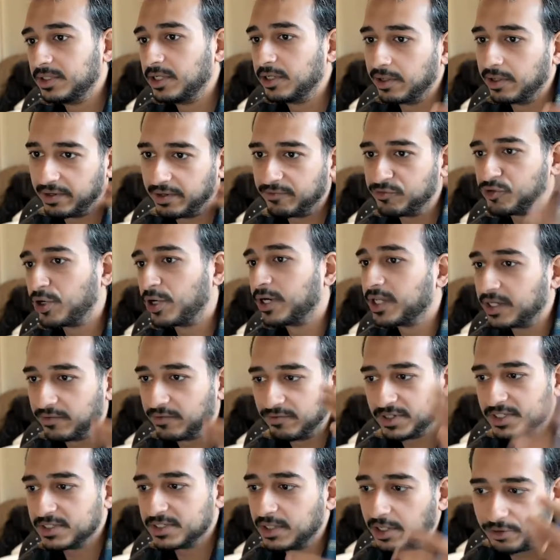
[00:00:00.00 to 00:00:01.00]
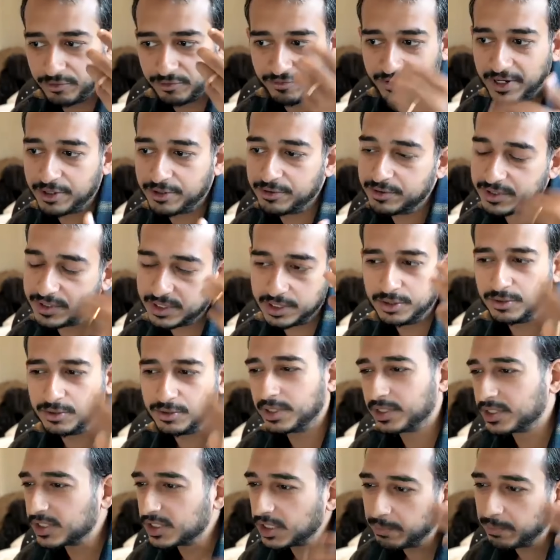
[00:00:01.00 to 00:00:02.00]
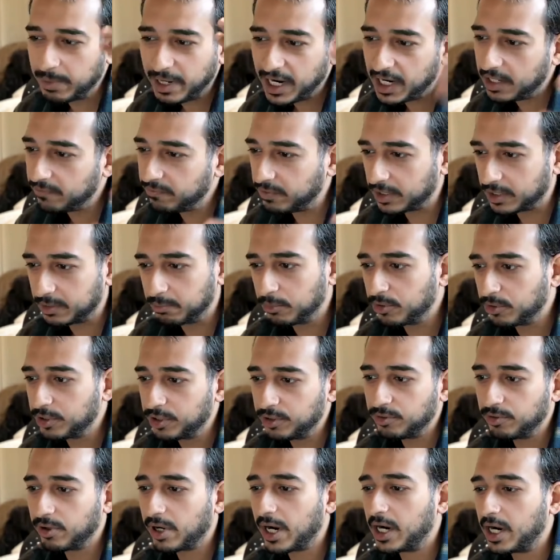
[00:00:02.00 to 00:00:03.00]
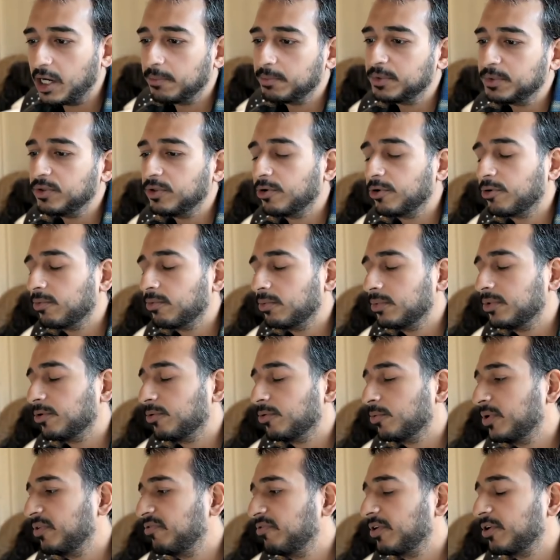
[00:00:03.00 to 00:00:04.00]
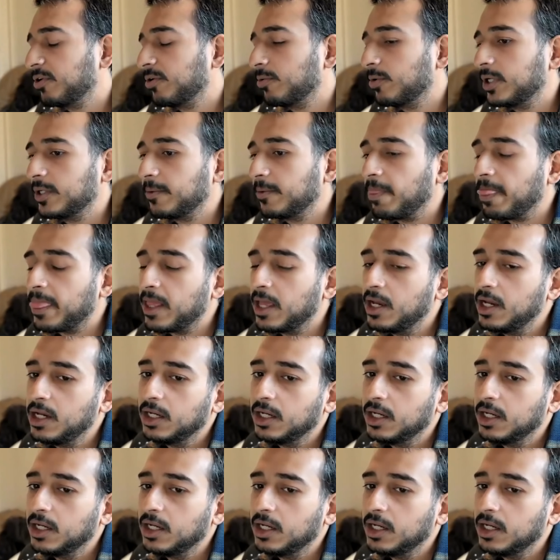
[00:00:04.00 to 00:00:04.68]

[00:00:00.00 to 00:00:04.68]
you know, and I've tried to convince other founders to do it, and some have, like Mercury, I helped do their their WeFunder one.